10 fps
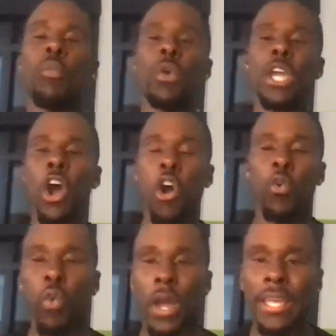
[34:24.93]
We are
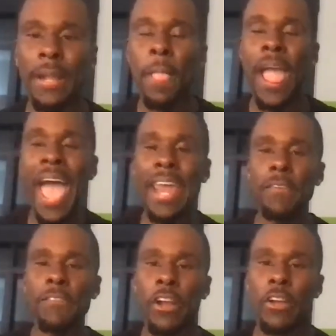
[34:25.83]
running at a
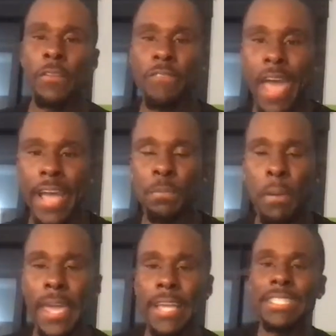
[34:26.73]
very fast
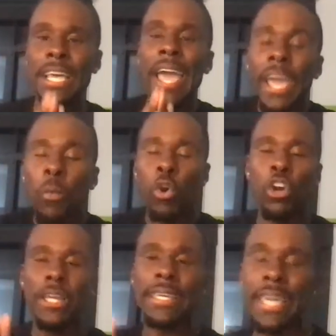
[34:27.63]
pace and we're
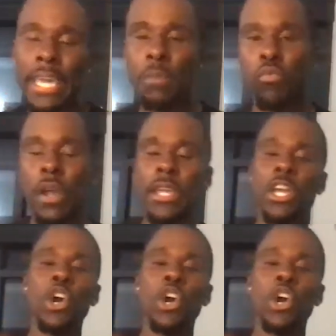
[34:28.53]
going to keep running.